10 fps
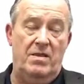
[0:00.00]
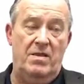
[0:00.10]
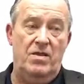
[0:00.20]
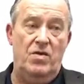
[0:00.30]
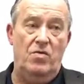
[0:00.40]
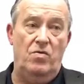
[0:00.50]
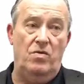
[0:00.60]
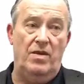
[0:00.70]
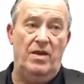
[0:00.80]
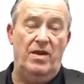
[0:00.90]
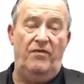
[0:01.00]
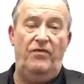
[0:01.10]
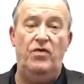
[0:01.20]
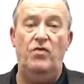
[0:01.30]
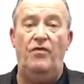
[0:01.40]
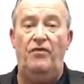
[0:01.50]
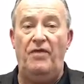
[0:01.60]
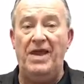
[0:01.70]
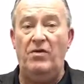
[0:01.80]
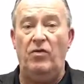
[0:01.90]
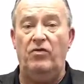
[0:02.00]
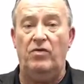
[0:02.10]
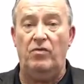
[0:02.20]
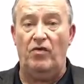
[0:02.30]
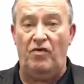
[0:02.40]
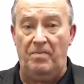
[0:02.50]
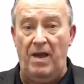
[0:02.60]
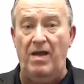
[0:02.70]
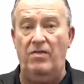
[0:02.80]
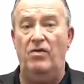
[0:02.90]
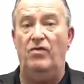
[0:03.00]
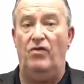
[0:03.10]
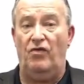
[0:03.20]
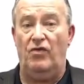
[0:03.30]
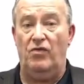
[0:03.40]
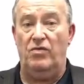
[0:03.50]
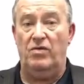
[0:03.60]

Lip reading: if you fail to respond to the suit,